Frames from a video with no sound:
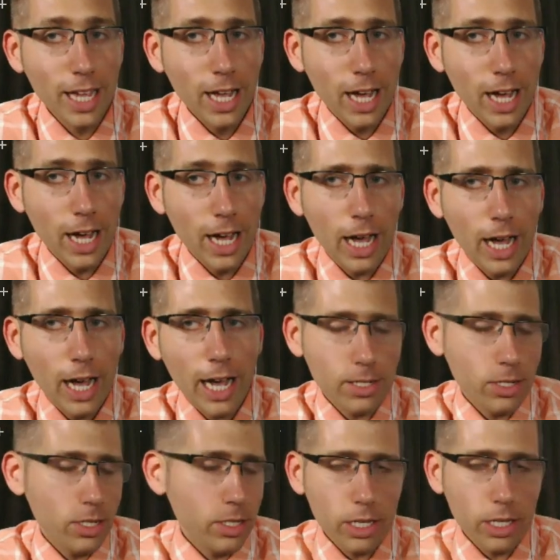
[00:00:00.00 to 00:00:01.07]
I
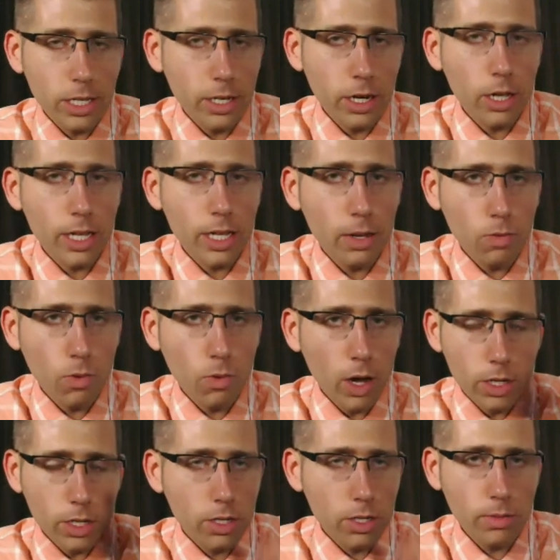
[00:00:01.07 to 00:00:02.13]
just sit there all day and
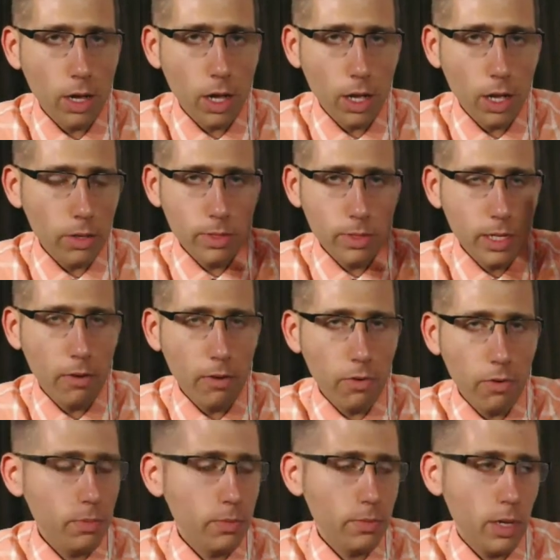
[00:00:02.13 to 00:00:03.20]
watch all 10 of them
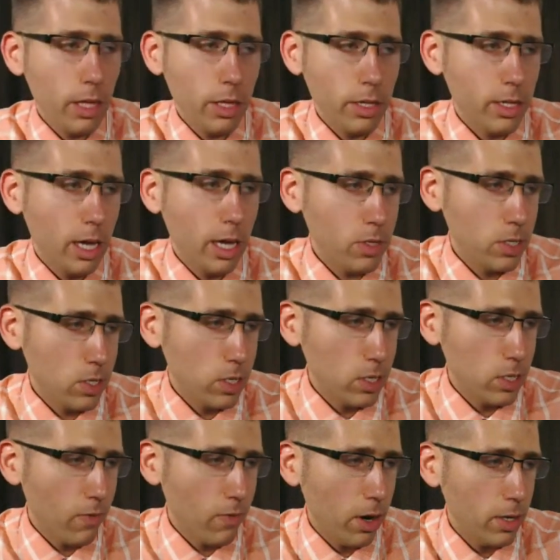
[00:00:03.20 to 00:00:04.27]
all the time because
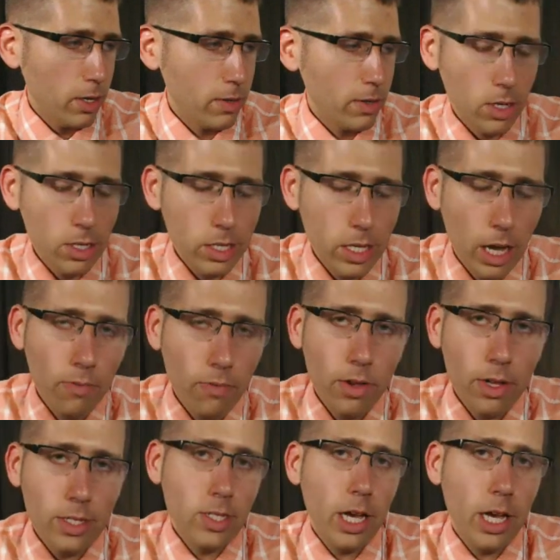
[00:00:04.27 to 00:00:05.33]
it's good stuff.
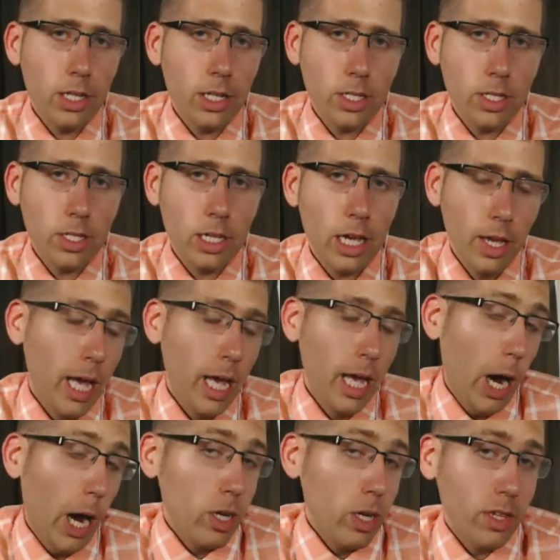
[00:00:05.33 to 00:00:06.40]
It's honestly, I would
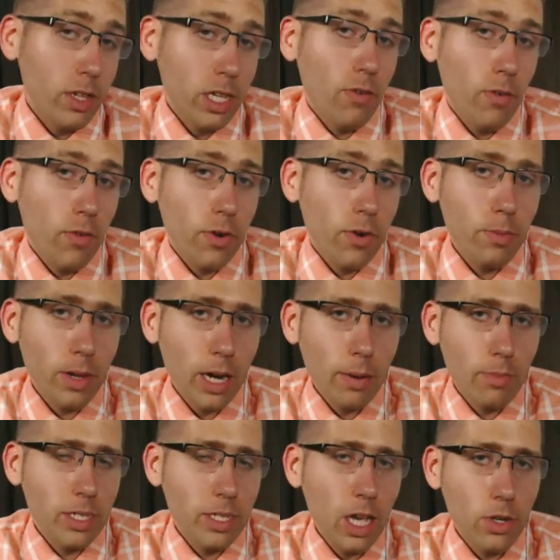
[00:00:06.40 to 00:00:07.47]
give it to you for free, but I'm
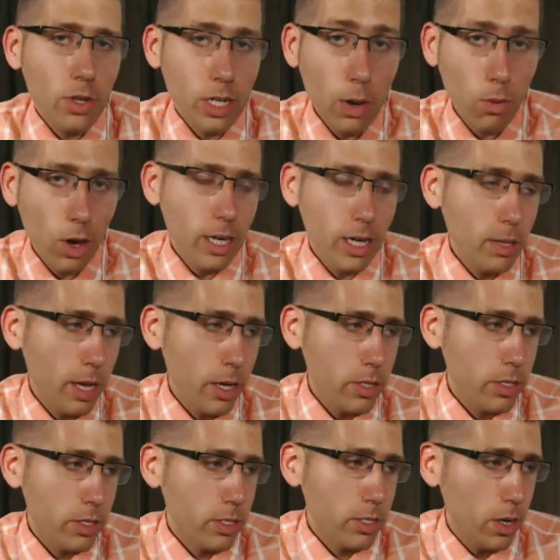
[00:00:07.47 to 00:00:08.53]
selfish and I want emails,
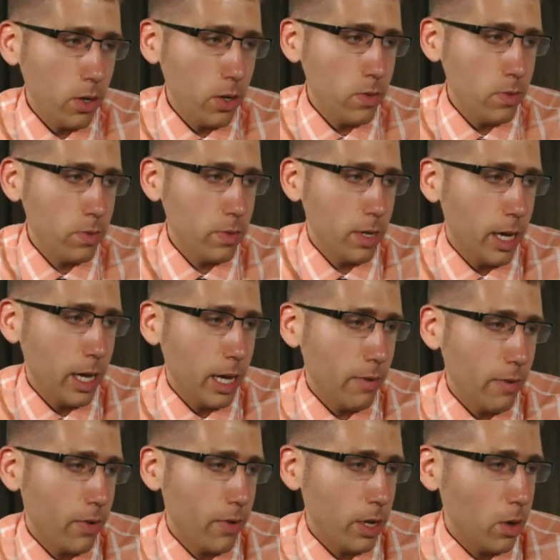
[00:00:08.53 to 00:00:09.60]
so I
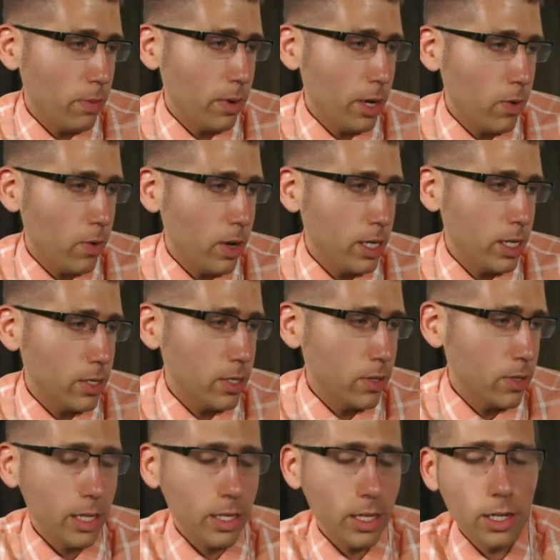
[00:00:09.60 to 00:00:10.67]
figured what better way to do that than.